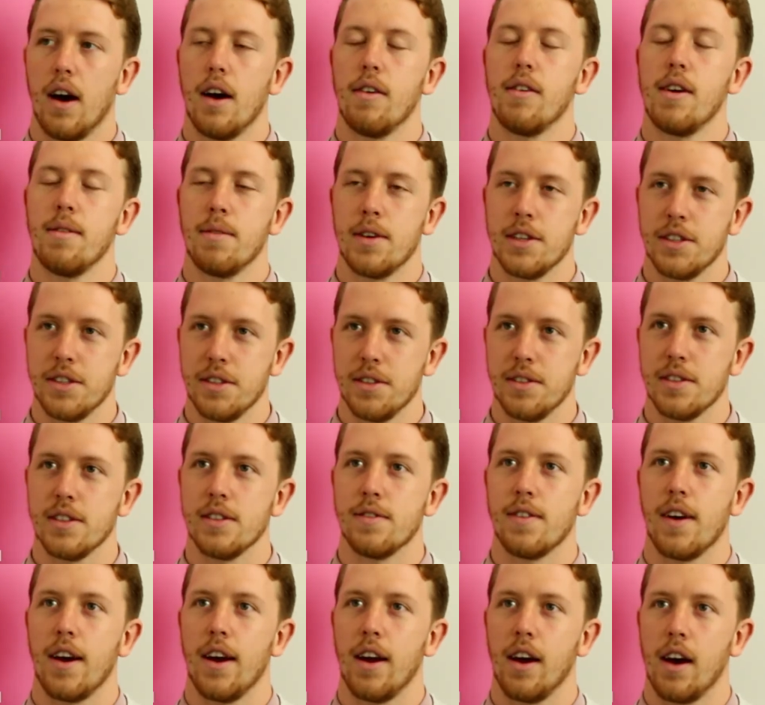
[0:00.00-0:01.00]
I rate my
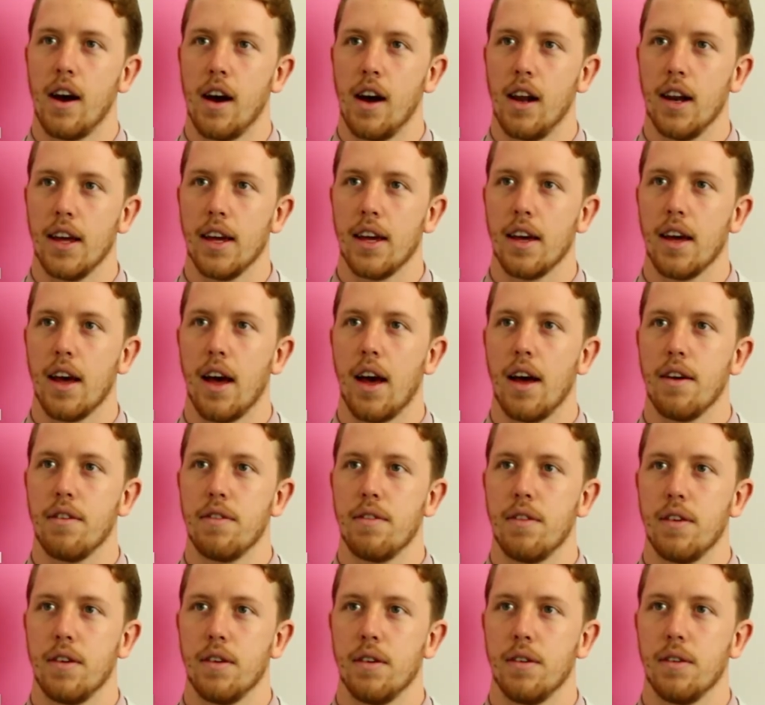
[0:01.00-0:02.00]
tutors very highly. I
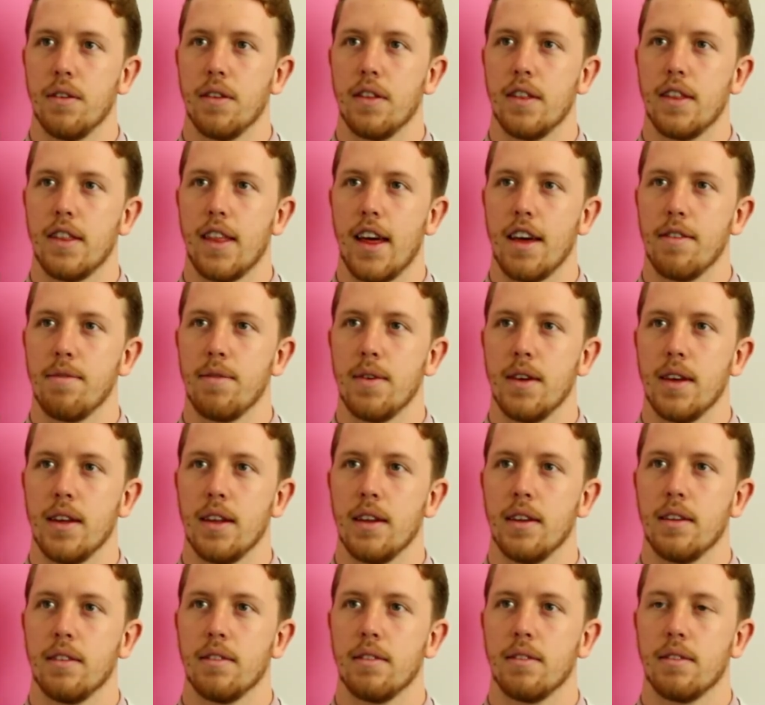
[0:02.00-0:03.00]
feel they've
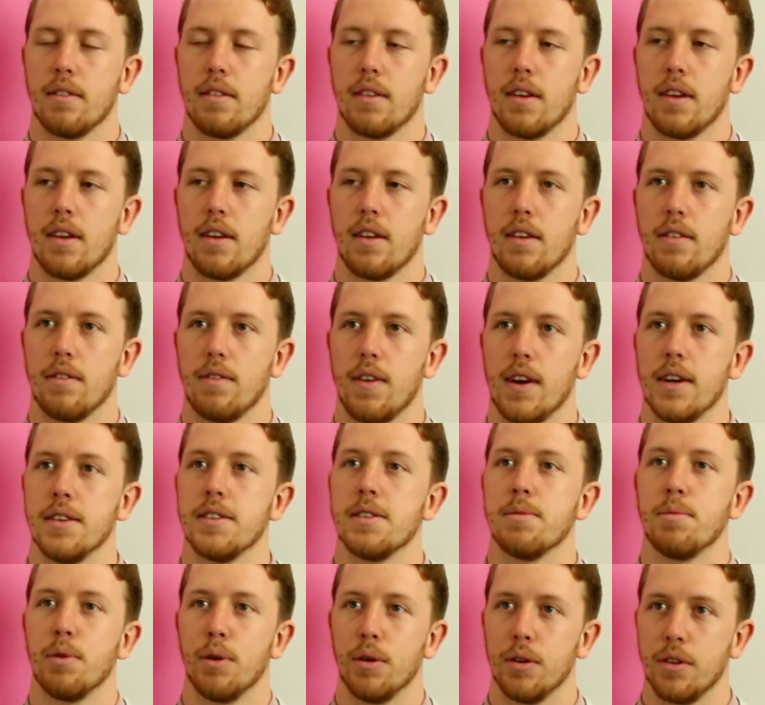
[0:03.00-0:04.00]
been very
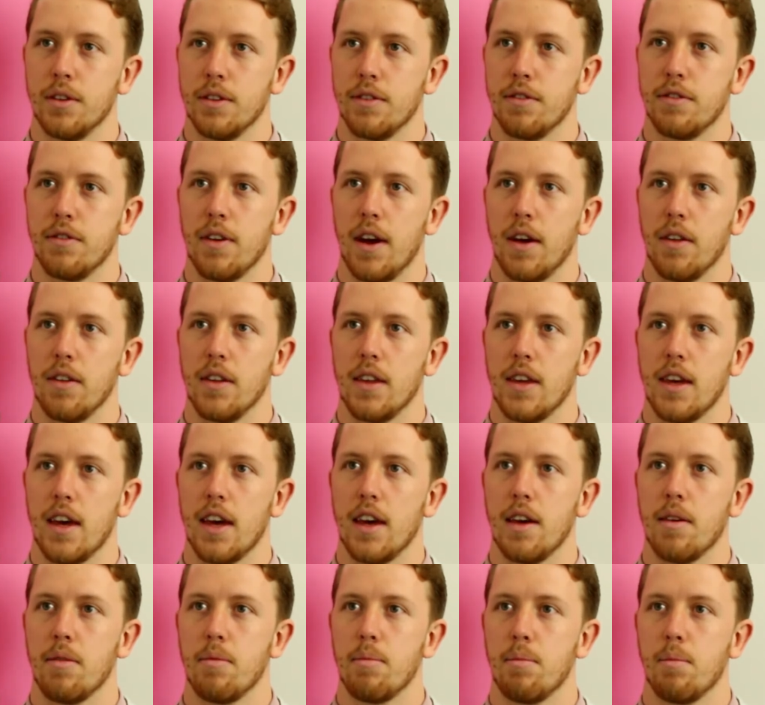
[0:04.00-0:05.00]
supportive throughout the
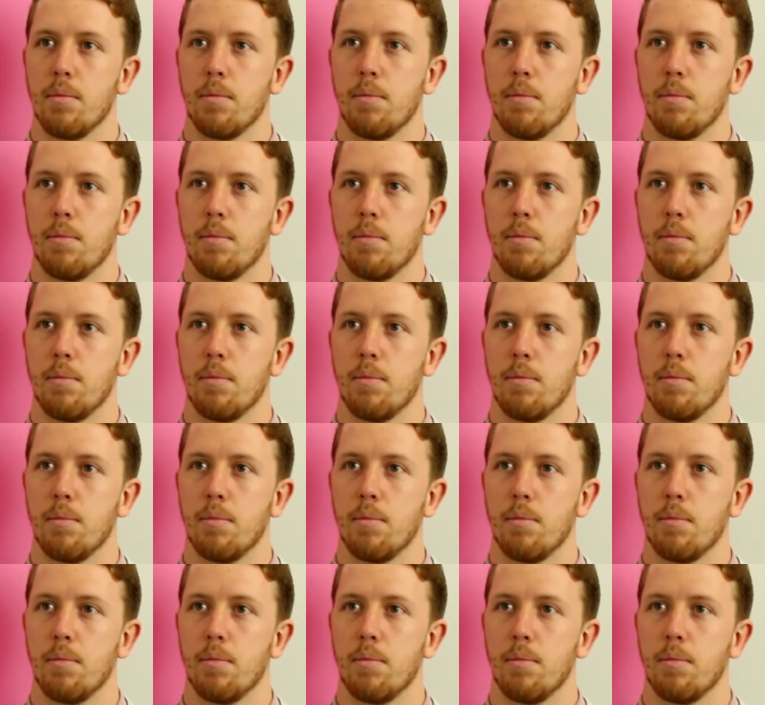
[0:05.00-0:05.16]
year,